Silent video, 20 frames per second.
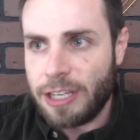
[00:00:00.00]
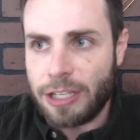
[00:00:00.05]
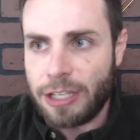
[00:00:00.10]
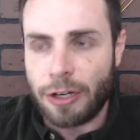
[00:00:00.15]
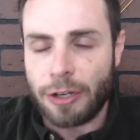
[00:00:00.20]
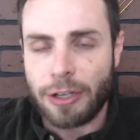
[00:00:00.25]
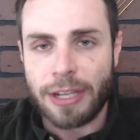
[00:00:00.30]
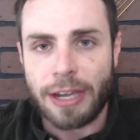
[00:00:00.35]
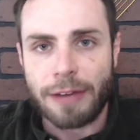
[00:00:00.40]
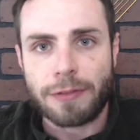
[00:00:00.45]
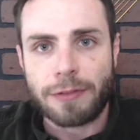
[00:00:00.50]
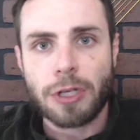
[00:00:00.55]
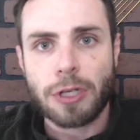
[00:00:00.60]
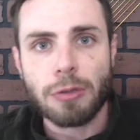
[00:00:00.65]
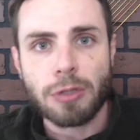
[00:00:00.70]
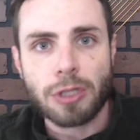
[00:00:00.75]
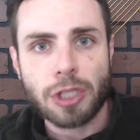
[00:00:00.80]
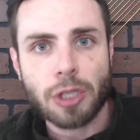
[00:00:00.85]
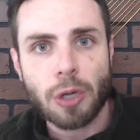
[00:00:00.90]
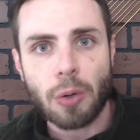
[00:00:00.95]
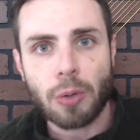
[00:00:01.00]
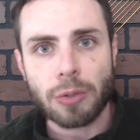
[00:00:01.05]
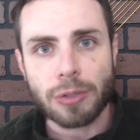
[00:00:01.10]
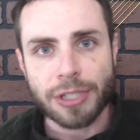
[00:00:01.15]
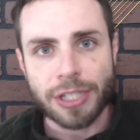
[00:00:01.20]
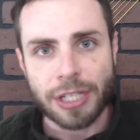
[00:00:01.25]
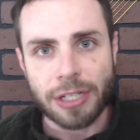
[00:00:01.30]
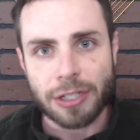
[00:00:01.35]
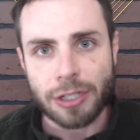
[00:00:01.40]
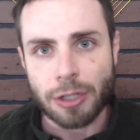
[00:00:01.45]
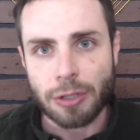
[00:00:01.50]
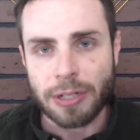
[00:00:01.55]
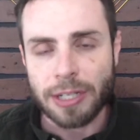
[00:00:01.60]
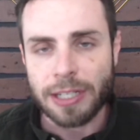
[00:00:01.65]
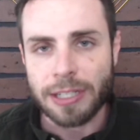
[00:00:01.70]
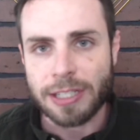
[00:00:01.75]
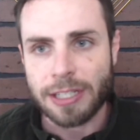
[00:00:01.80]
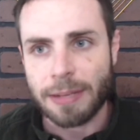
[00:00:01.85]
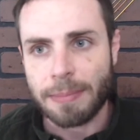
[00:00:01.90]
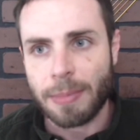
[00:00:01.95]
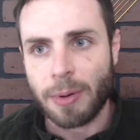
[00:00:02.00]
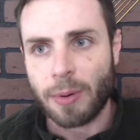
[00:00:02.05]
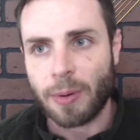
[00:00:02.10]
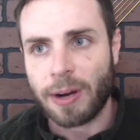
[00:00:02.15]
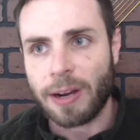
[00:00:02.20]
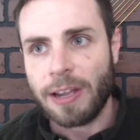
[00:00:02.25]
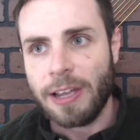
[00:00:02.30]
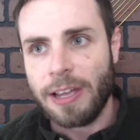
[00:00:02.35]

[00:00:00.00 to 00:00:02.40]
you have two souls in Judaism, or